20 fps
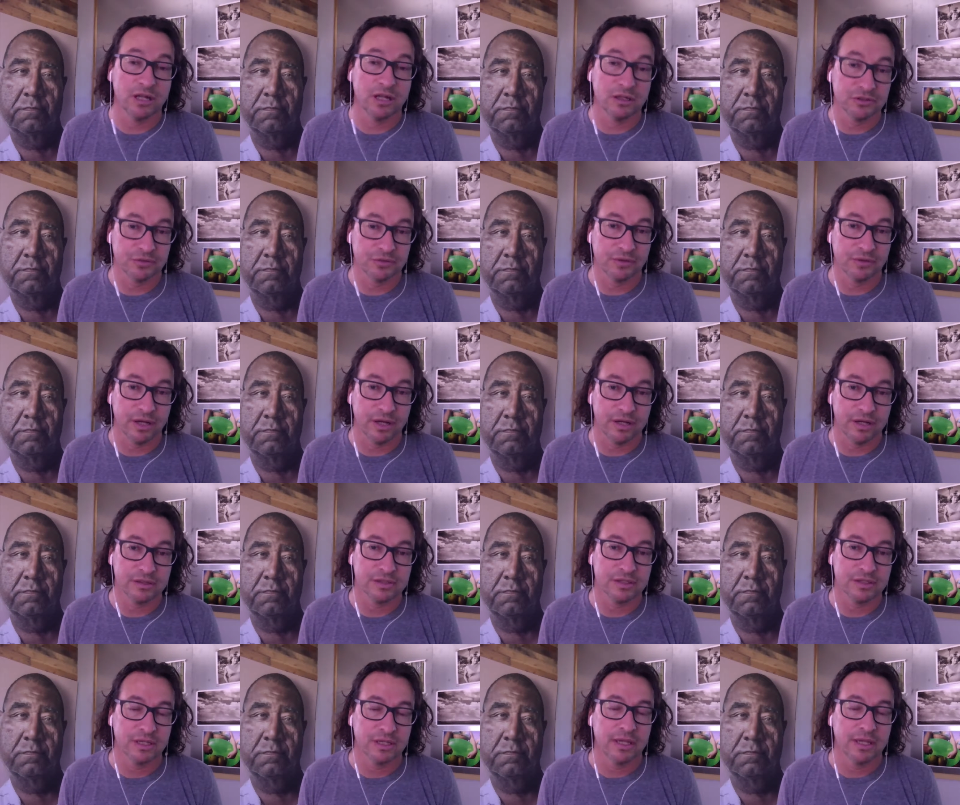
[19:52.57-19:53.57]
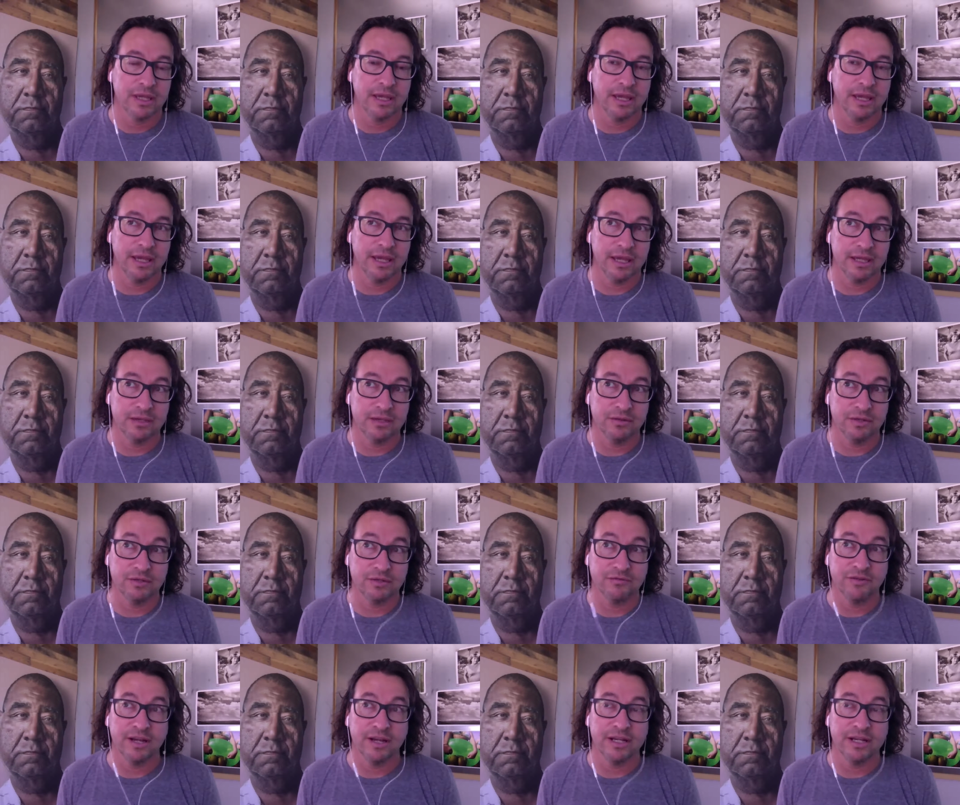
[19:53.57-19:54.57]
Speaker 1: Culture Runners, and you can
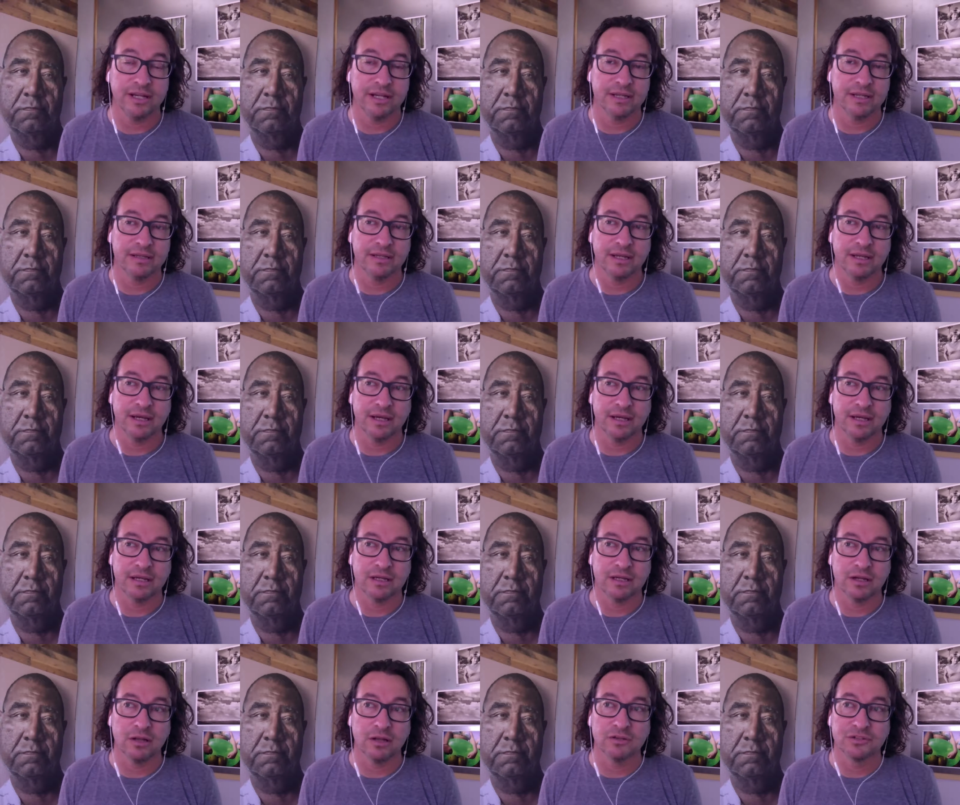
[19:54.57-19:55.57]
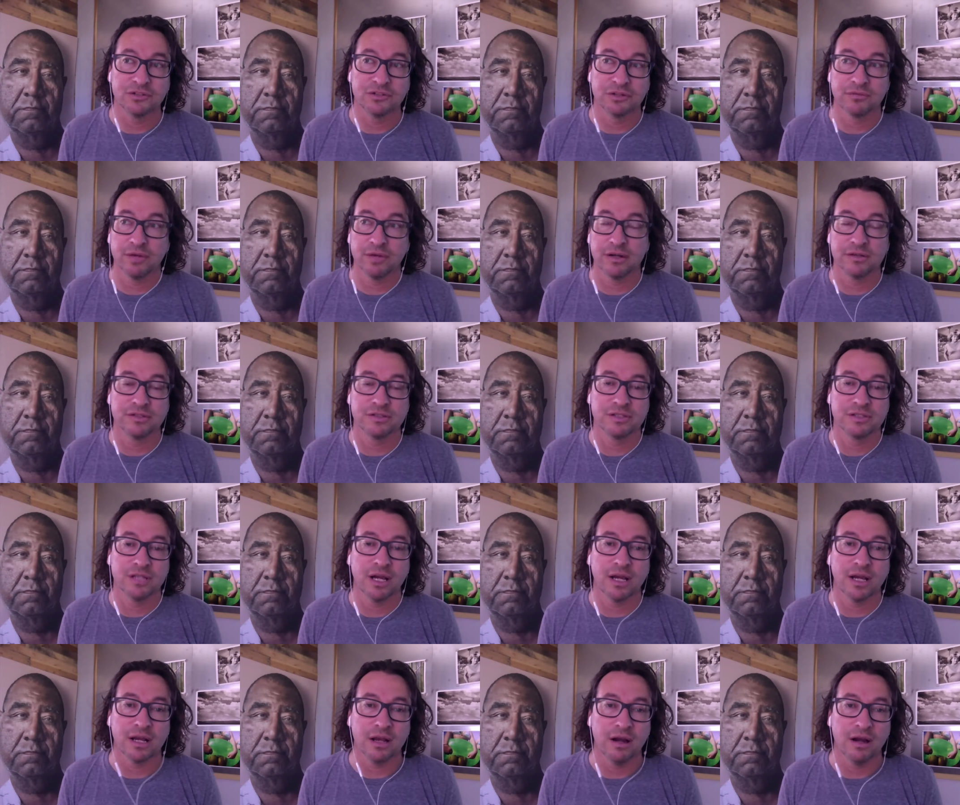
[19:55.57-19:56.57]
find it at uh,
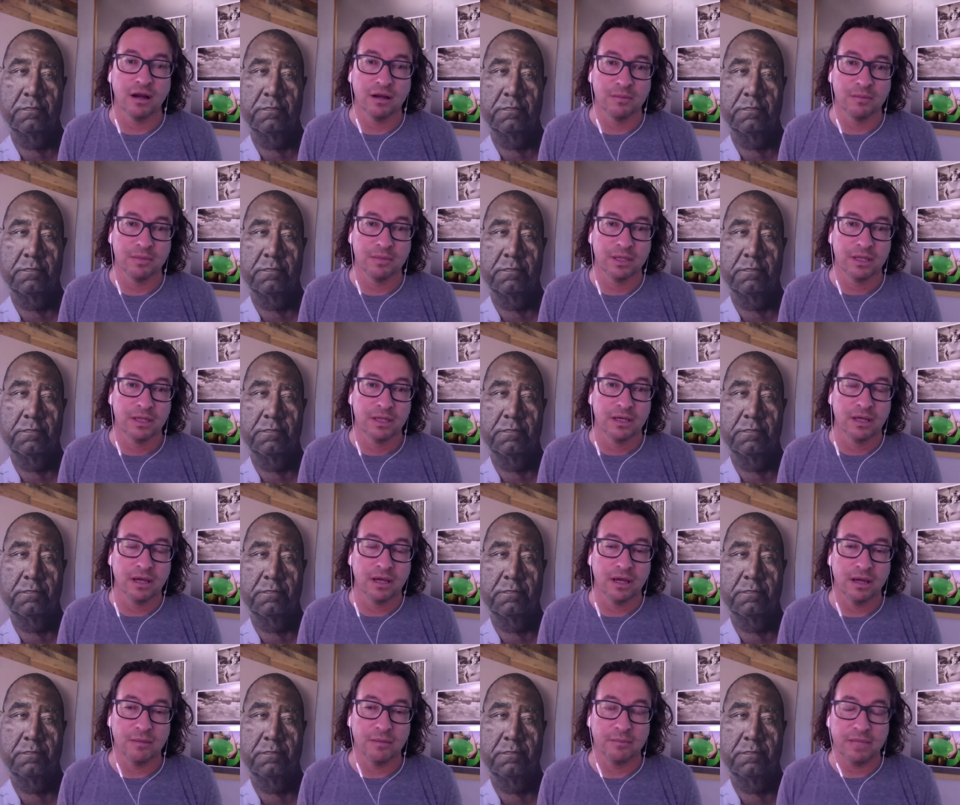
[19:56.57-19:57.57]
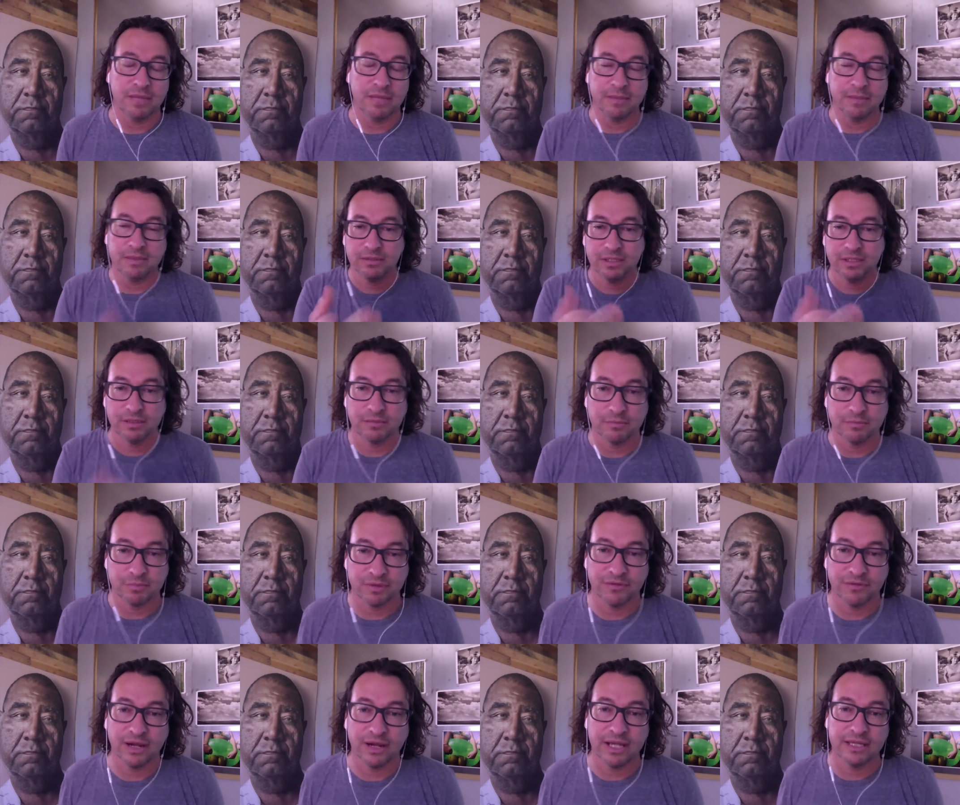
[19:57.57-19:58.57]
culturerunners.com. Um, maybe you can
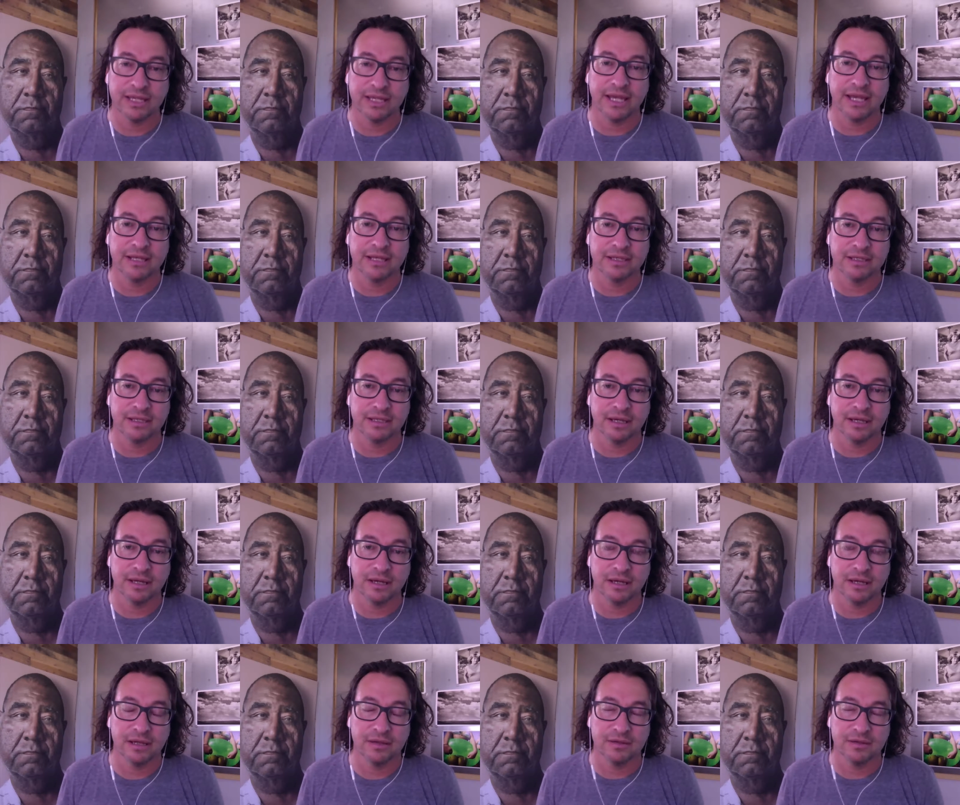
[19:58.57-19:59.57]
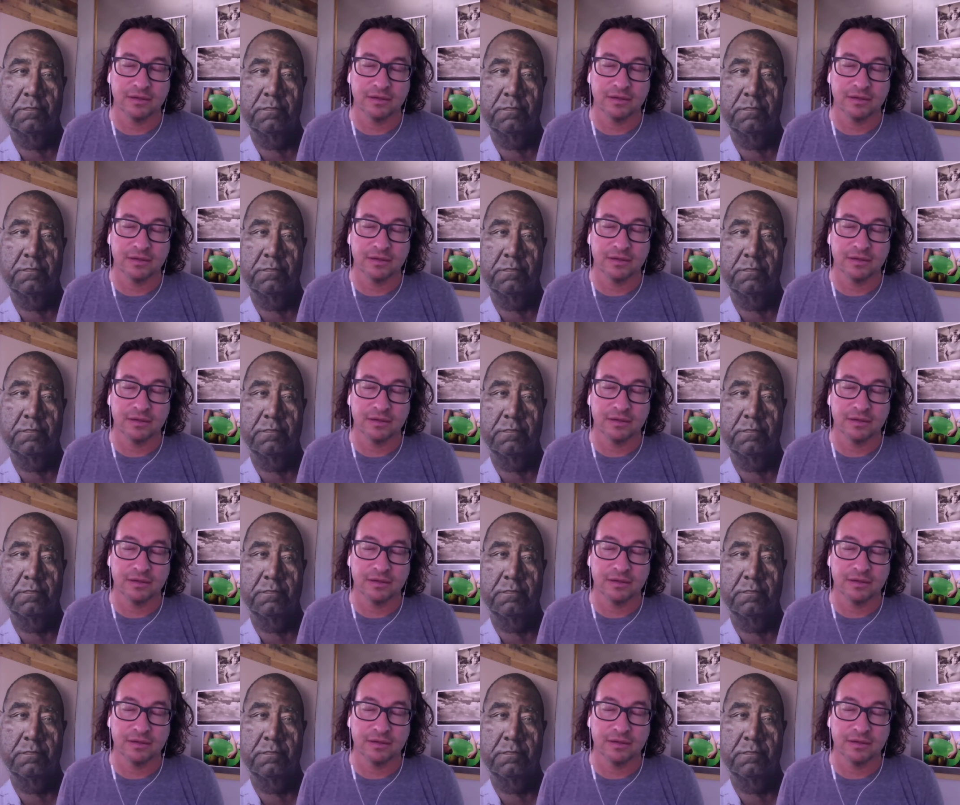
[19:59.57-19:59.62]
provide that uh,